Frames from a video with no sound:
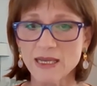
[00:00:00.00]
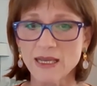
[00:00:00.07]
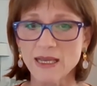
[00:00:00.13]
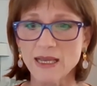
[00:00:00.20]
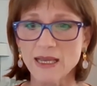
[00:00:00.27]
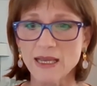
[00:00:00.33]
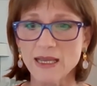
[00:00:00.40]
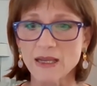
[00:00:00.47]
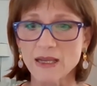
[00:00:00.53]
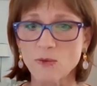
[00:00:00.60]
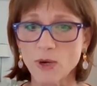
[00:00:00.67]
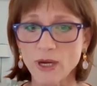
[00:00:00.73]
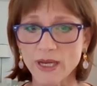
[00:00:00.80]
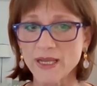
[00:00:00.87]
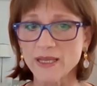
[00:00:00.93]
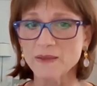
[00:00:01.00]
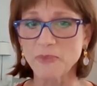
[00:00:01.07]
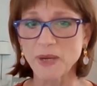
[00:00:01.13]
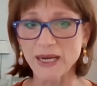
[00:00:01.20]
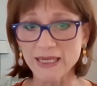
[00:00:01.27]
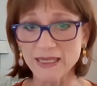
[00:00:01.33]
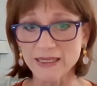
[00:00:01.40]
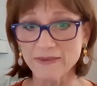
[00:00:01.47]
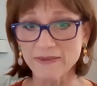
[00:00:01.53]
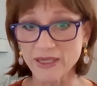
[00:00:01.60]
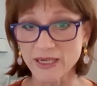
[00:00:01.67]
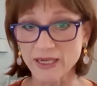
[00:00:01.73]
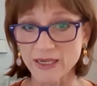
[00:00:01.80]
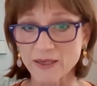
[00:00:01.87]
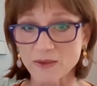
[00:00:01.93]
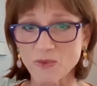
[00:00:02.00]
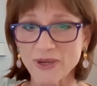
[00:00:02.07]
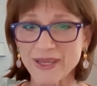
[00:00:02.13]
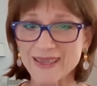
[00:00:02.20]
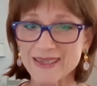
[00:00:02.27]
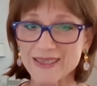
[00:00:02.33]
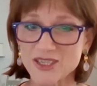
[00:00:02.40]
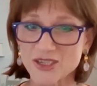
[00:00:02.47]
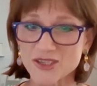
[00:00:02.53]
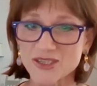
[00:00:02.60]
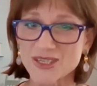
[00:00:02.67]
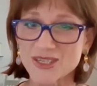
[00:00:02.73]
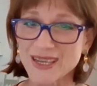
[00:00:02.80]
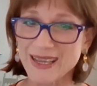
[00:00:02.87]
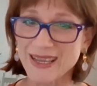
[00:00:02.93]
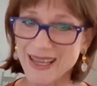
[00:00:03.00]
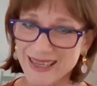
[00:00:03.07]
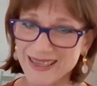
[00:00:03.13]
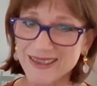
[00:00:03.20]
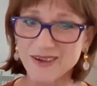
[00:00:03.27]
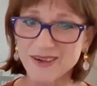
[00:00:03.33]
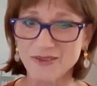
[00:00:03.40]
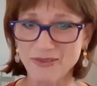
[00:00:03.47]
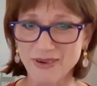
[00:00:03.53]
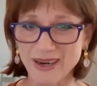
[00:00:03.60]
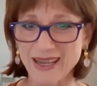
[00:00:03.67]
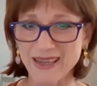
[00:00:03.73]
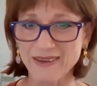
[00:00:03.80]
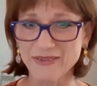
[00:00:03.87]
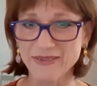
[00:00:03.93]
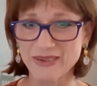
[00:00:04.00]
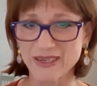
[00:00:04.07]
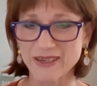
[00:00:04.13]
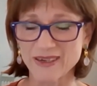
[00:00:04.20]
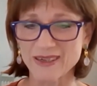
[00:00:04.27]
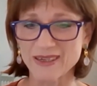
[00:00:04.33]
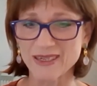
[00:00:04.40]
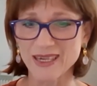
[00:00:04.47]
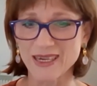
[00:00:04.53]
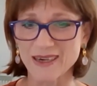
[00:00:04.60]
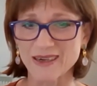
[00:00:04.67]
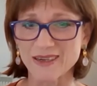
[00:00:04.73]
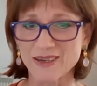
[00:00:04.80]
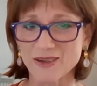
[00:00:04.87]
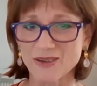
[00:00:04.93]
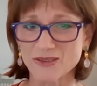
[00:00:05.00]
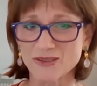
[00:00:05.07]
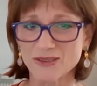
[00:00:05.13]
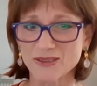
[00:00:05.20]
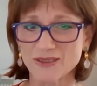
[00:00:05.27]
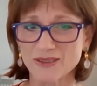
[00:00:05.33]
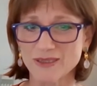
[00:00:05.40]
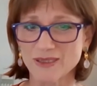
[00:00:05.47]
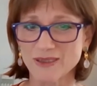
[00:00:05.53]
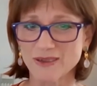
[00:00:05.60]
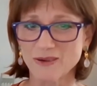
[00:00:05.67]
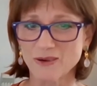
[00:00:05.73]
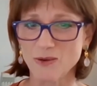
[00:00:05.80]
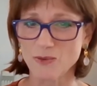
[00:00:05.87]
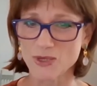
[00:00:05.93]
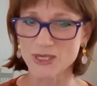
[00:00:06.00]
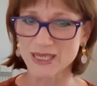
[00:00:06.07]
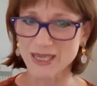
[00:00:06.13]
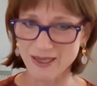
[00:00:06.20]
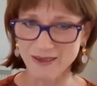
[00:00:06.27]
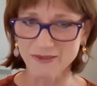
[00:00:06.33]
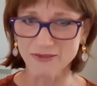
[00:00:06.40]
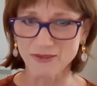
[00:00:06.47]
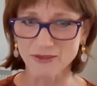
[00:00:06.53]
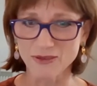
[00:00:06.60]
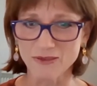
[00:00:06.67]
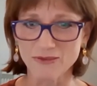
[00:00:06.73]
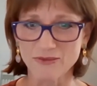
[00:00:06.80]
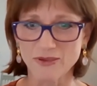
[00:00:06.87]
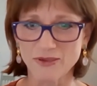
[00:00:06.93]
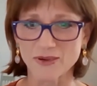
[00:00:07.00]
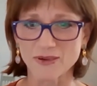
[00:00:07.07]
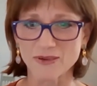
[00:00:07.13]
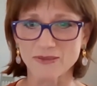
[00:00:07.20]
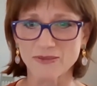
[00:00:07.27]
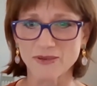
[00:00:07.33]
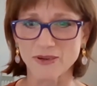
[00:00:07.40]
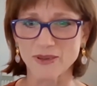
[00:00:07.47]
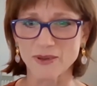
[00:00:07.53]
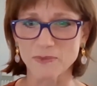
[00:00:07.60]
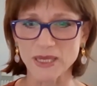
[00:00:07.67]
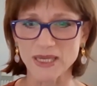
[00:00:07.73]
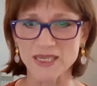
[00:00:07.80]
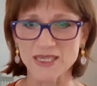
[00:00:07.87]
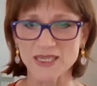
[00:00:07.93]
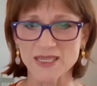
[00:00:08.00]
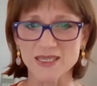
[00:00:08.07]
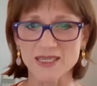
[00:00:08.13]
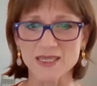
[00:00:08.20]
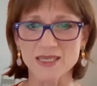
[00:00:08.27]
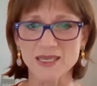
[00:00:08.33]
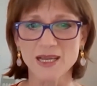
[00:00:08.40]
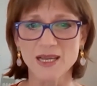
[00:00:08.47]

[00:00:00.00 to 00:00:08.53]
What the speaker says: equating palliative care with just end-of-life care are not always helpful for the patients.